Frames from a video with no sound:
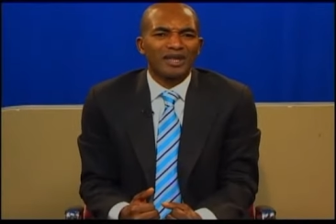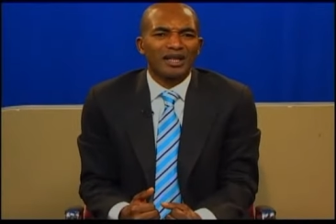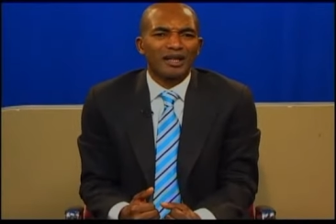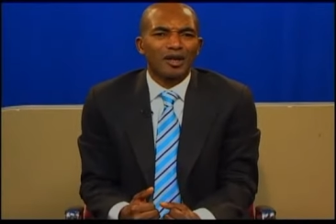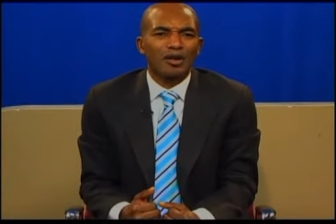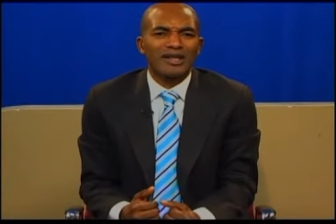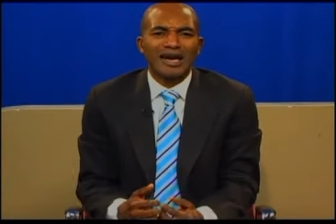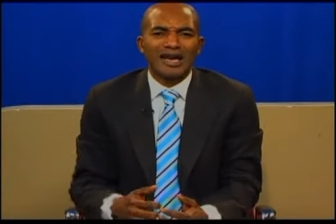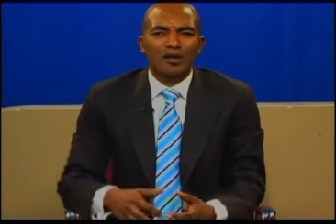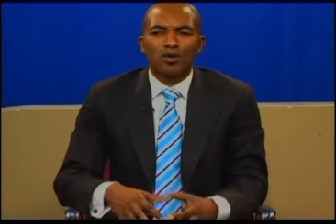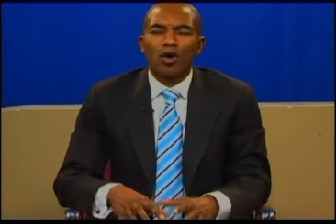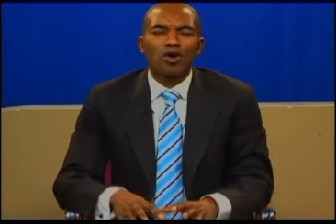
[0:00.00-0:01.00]
you know, that
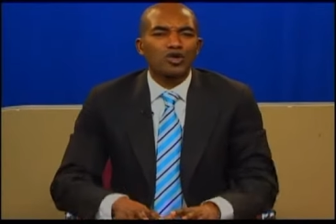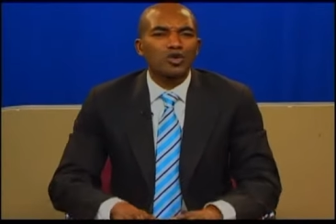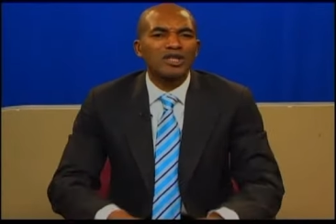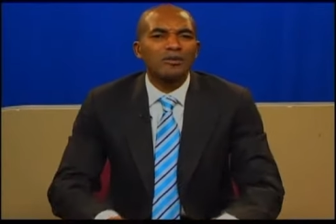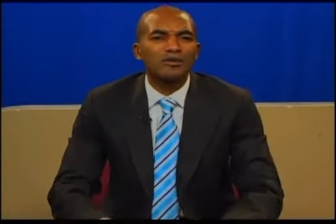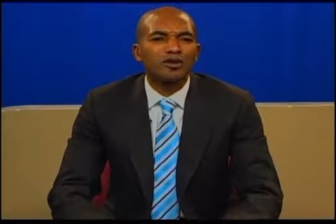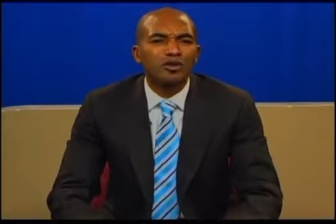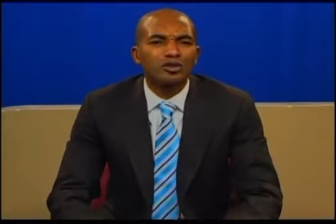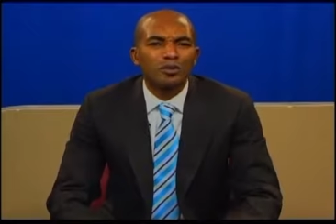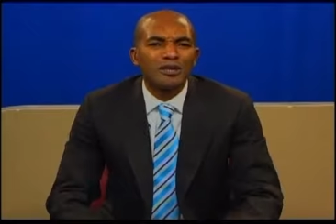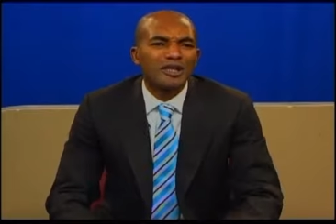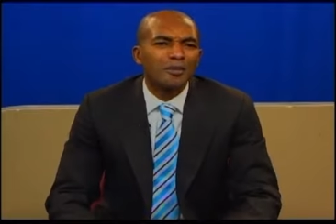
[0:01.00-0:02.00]
can cause you de-
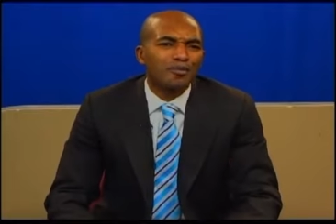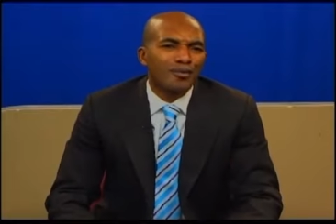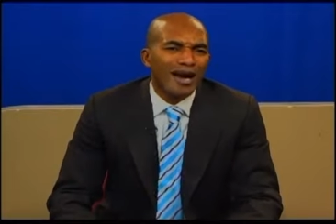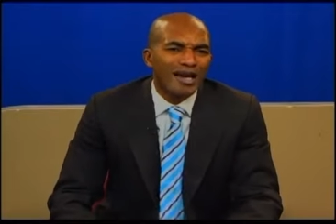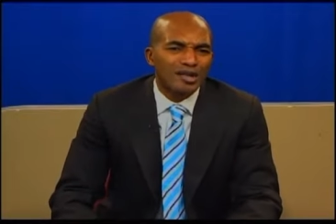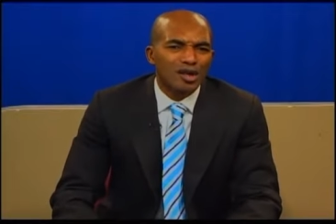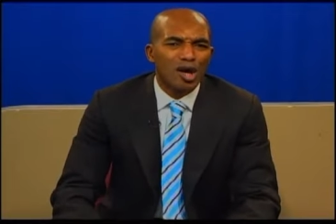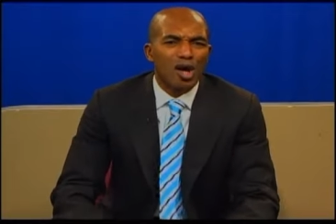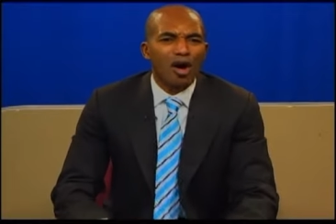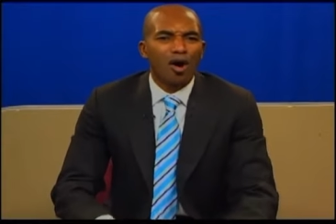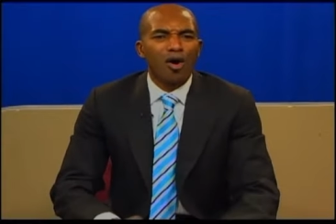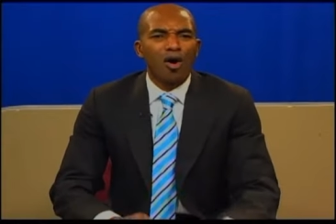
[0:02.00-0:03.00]
to be depressed
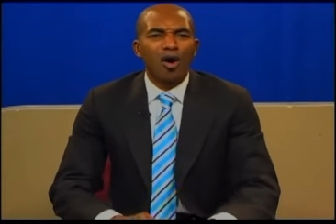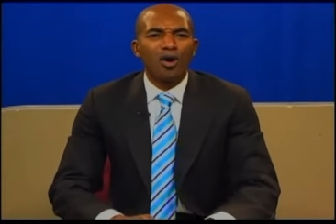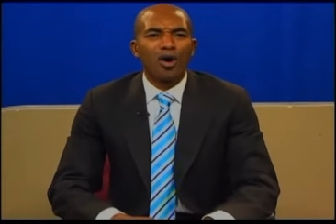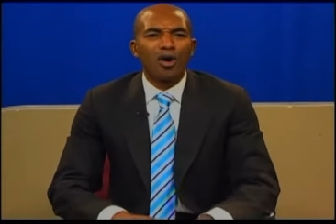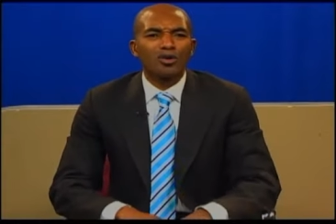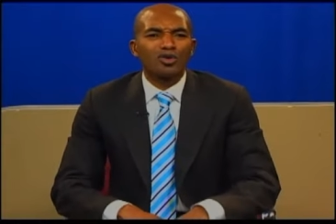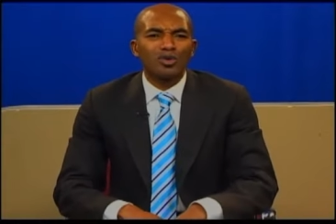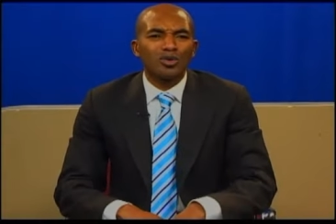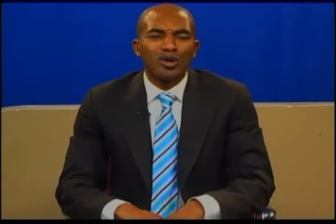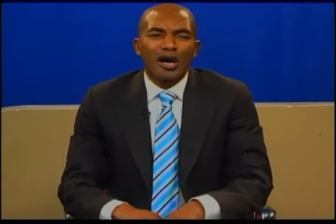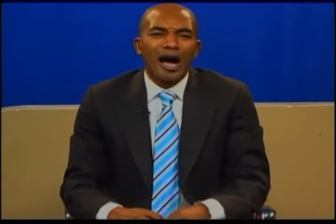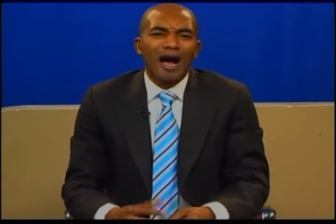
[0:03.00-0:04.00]
or, or, or
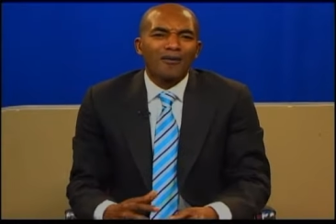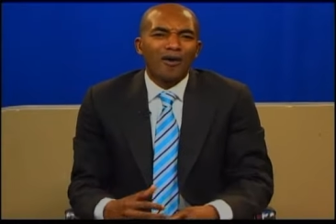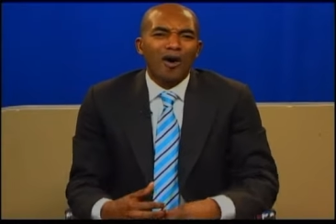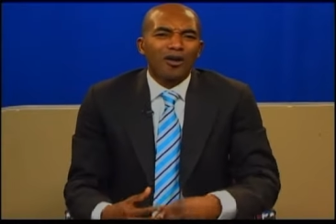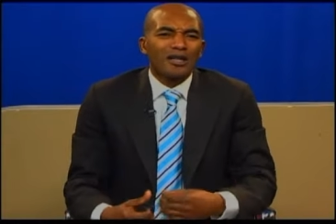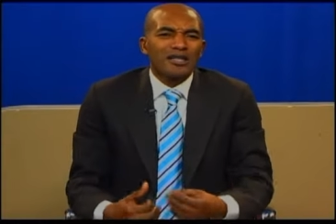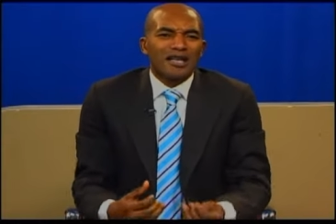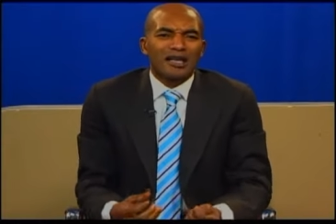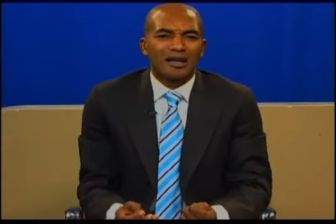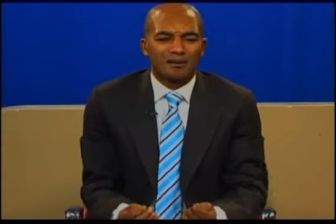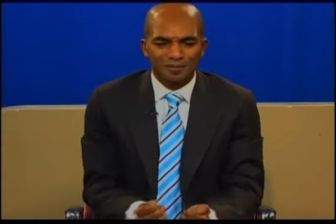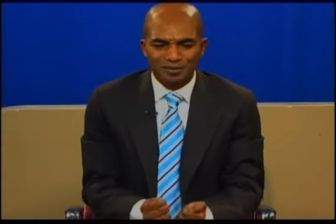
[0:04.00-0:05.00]
to have all this
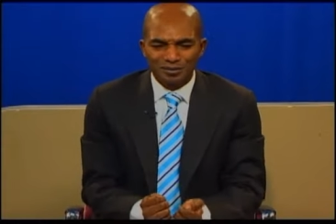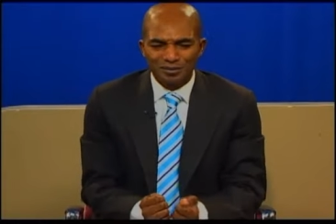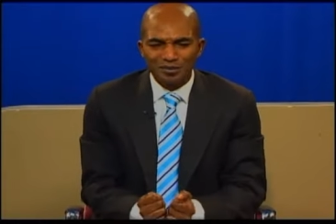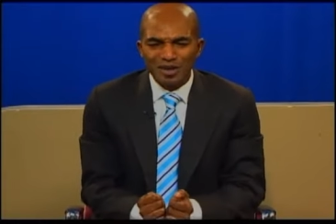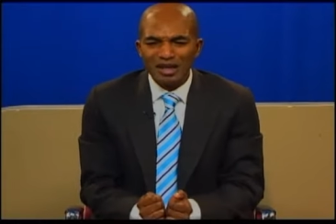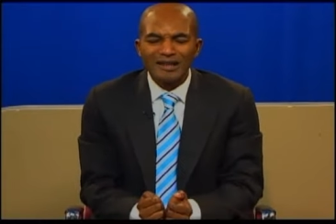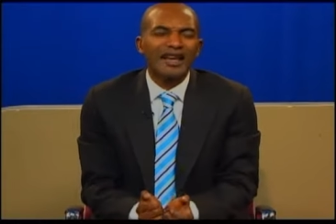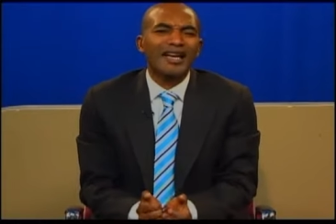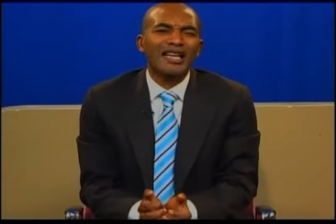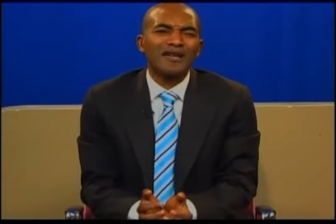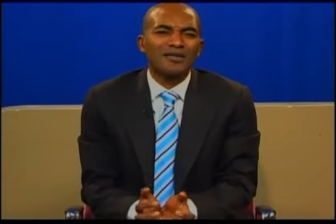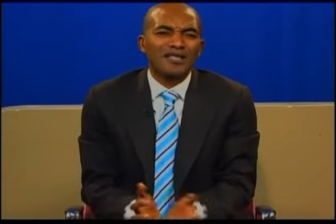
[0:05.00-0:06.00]
kind of
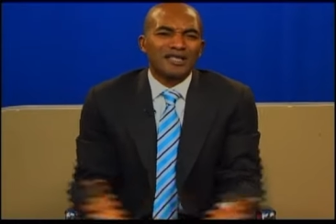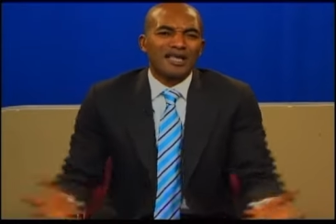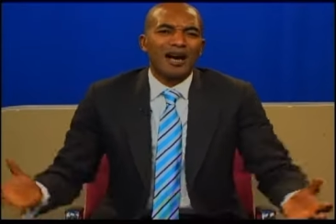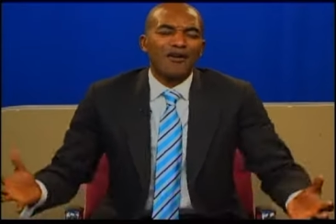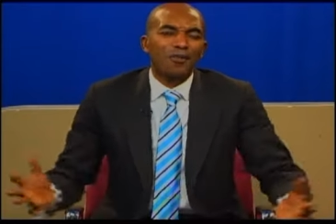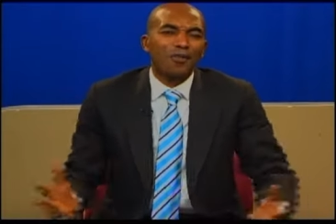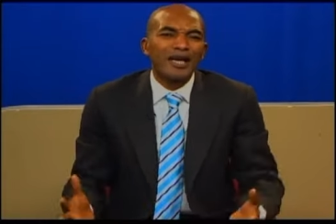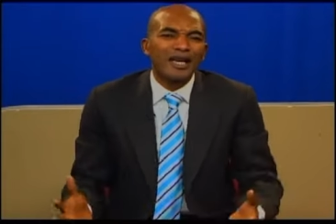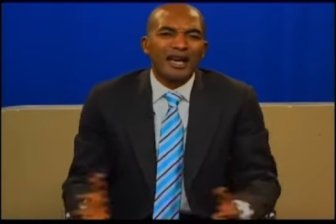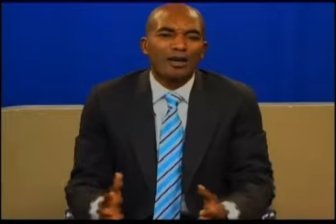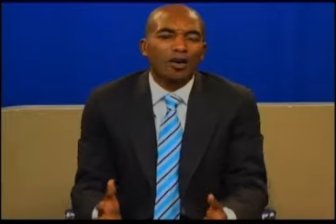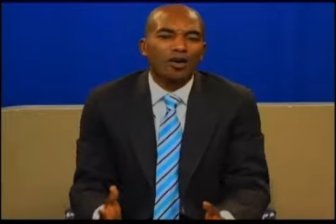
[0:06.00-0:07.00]
negative self
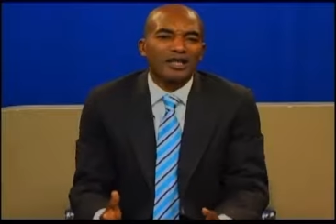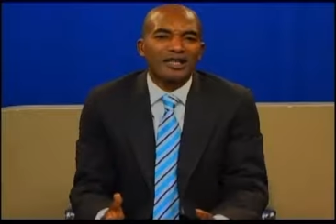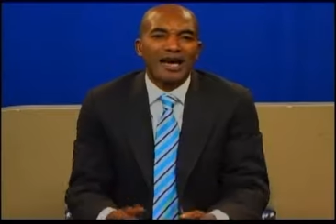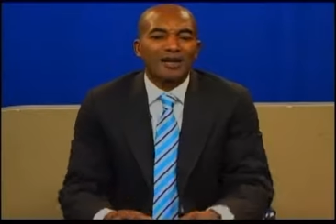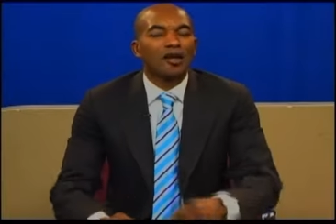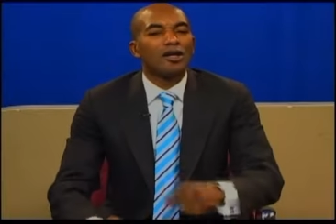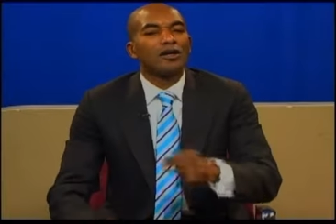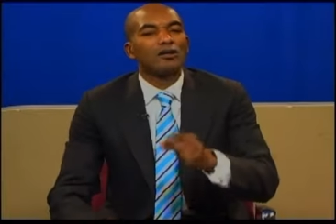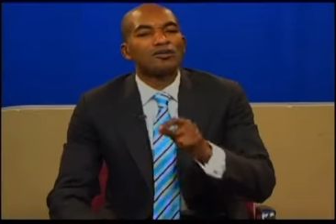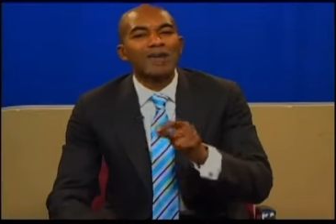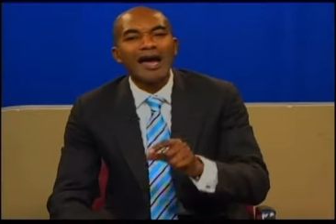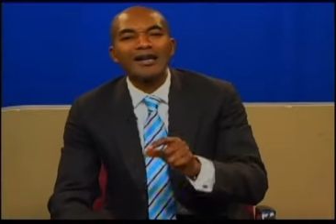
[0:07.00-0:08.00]
pity and all of that,
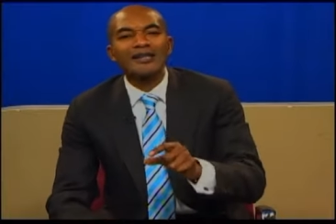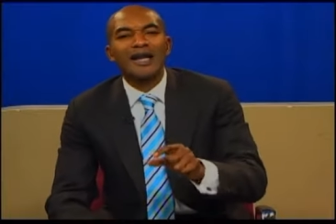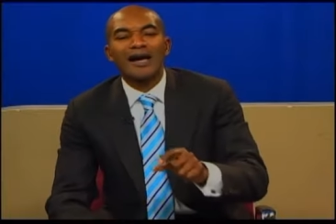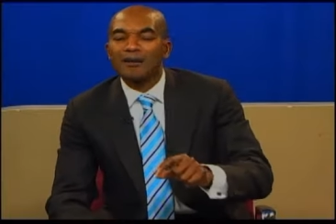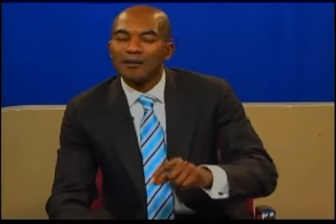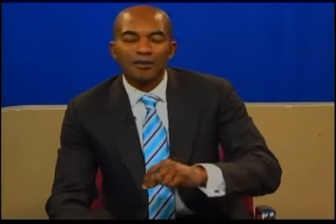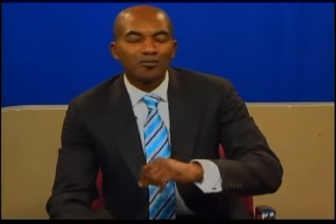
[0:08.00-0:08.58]
right there,